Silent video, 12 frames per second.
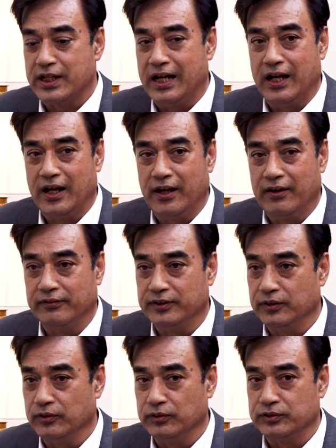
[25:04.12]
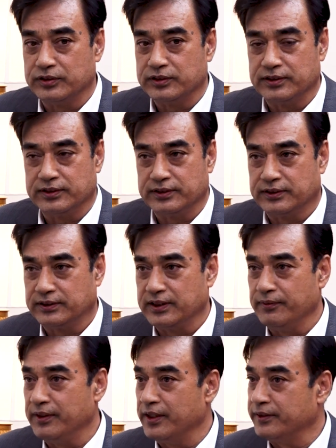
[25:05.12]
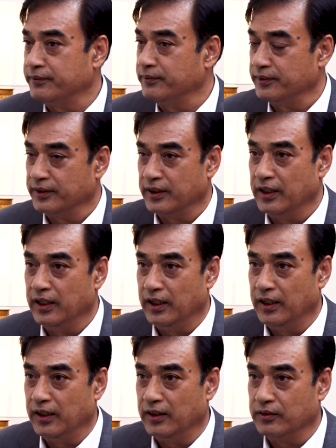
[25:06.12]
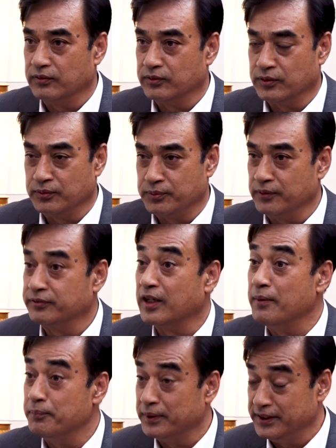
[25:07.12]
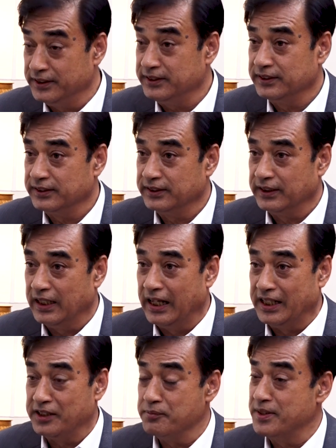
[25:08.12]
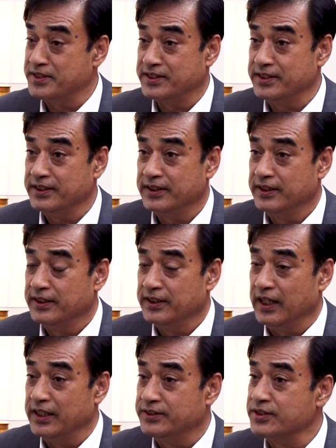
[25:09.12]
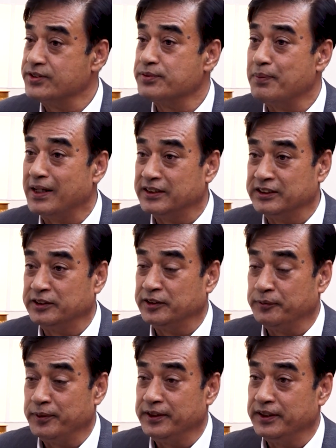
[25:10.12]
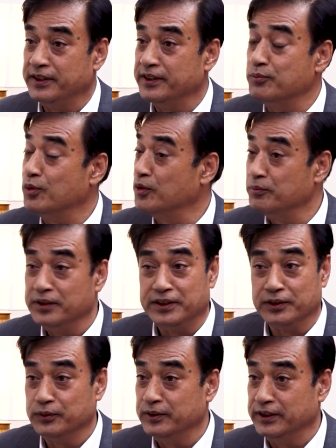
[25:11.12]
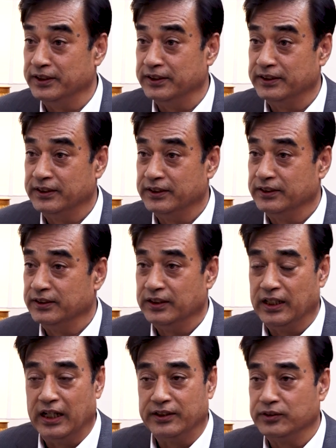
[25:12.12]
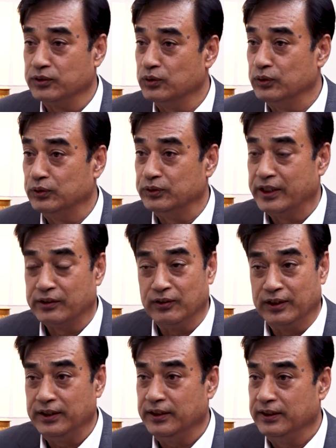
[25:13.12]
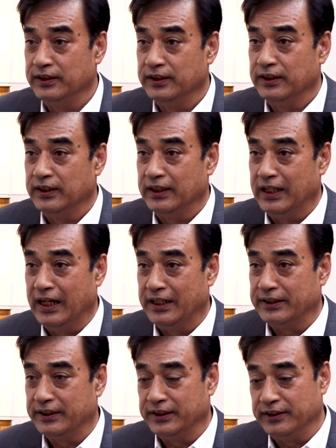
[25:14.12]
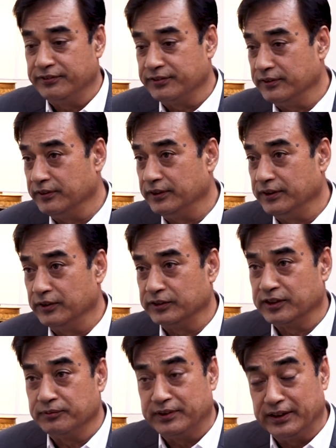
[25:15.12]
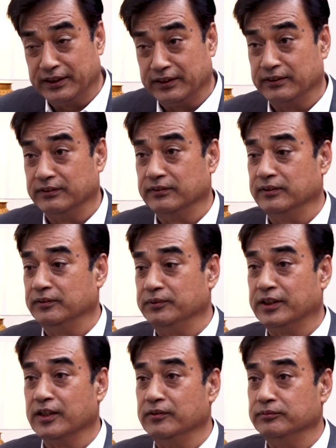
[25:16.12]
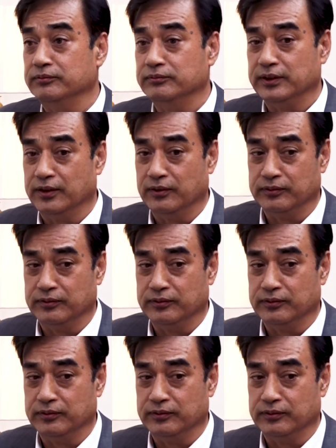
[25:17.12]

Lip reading: I have 7-8 group of companies, I invested. I just participate in the board meeting only. I don't go regular. And if something become